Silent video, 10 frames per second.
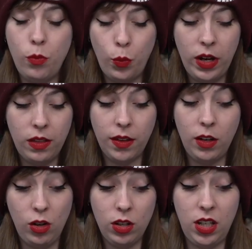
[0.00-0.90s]
with a
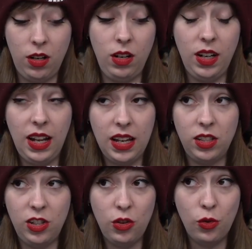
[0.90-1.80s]
good Tyranid
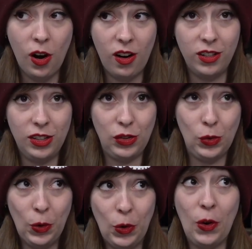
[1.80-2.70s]
list you can't
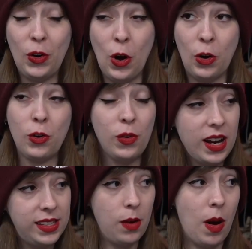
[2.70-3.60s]
score a
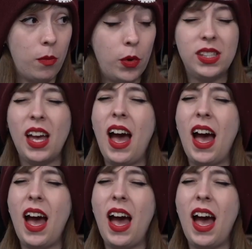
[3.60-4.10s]
crazy amount of points,